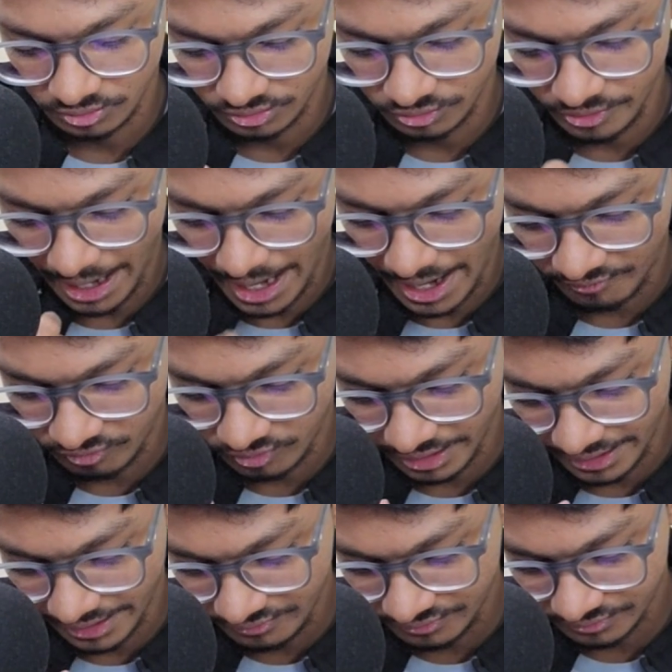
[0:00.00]
You have to
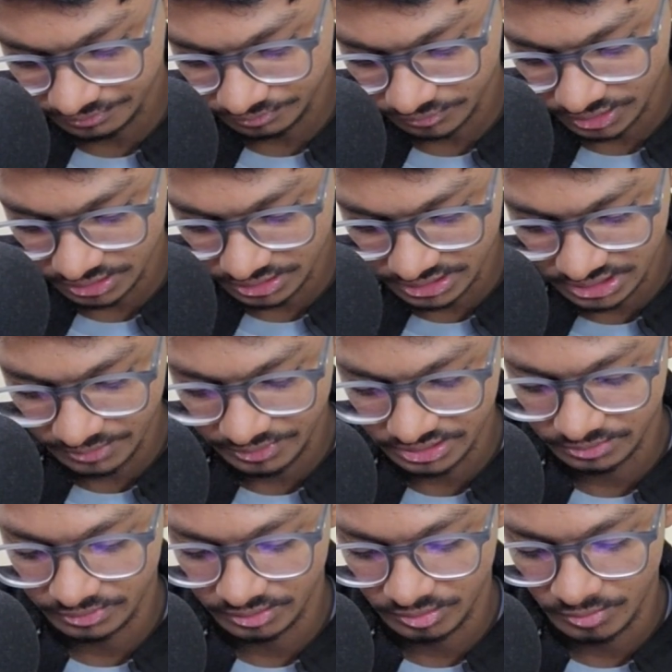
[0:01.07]
have
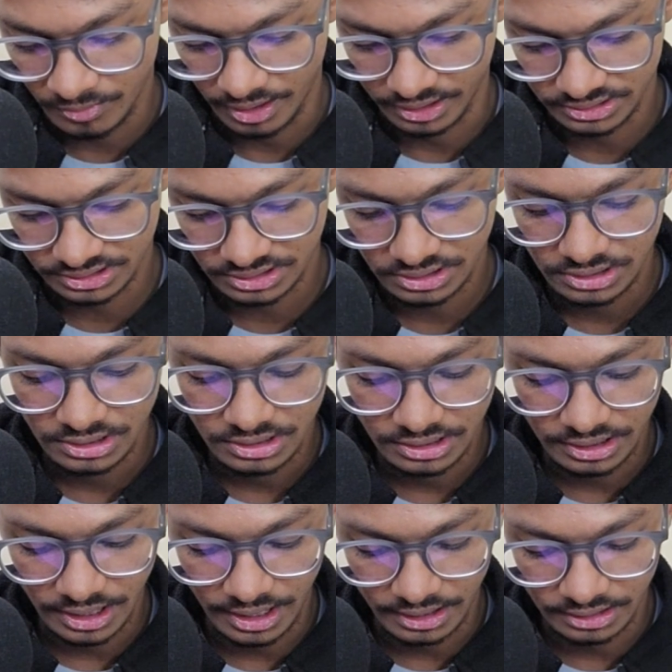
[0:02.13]
60% minimum marks
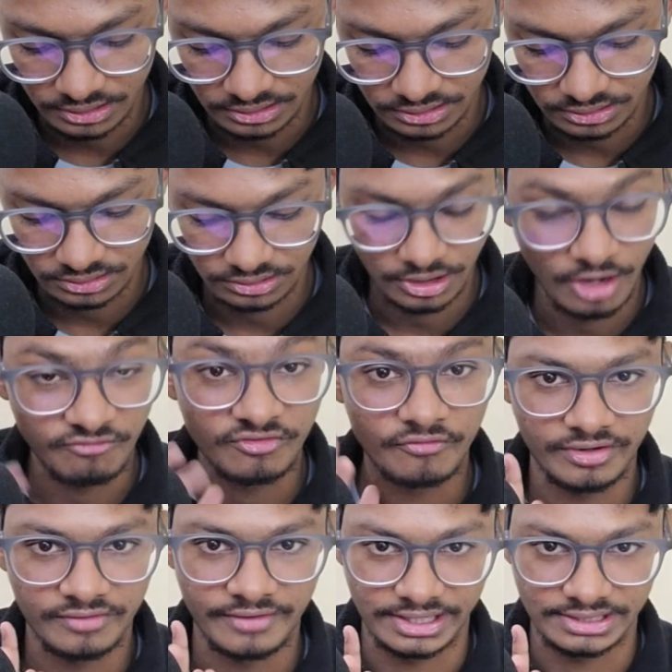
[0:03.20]
and you have
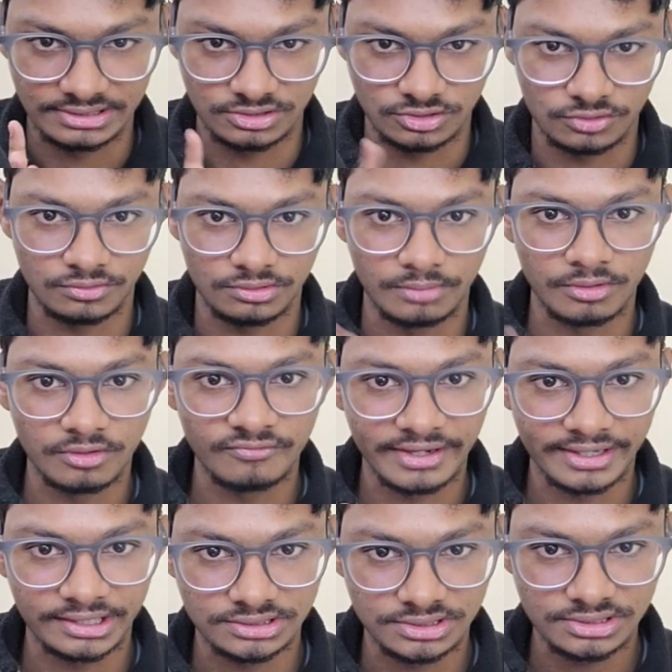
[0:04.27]
50 vacancies, so number of
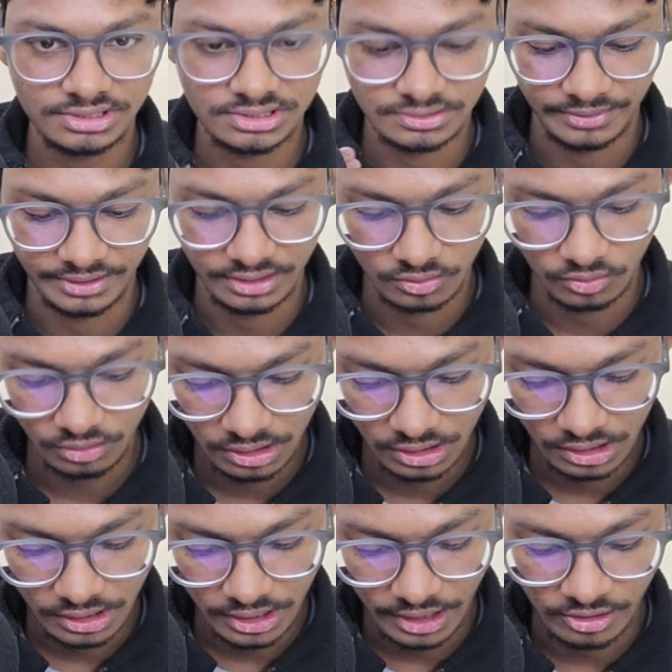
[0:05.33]
vacancies is pretty good,
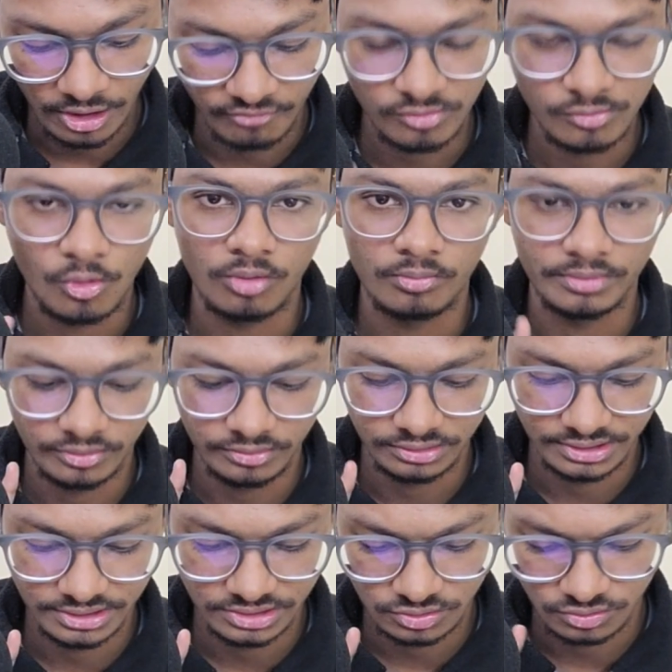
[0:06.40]
and you have to born between these